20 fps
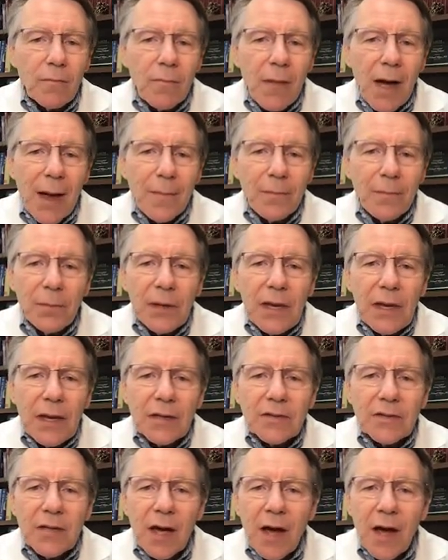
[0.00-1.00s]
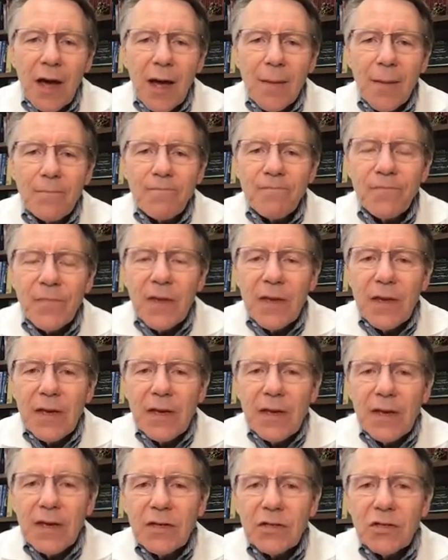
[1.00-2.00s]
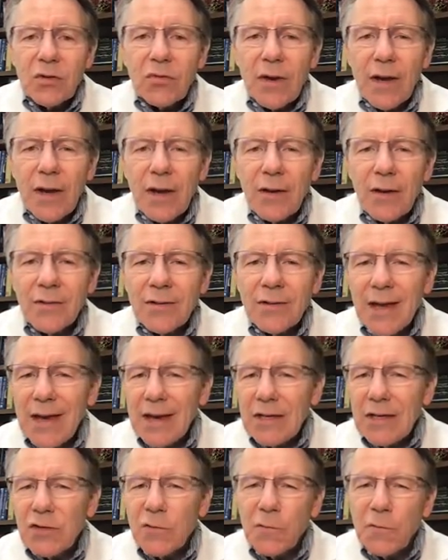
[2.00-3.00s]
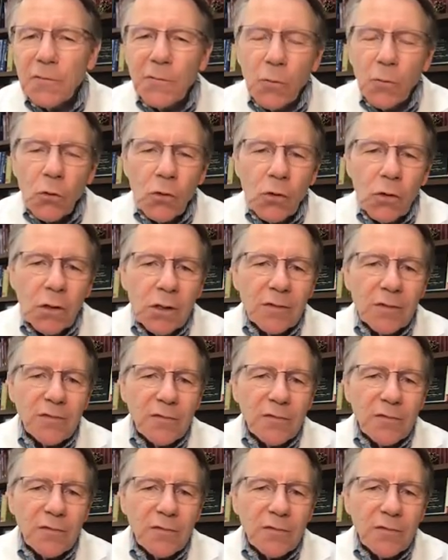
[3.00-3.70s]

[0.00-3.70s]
My peak time is around age four,